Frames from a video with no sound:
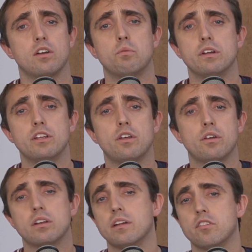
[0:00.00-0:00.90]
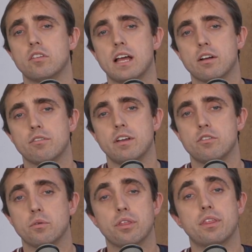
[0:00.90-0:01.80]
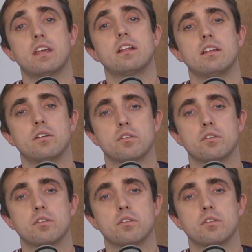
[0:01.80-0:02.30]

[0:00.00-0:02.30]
what you could have is aggravation or thickening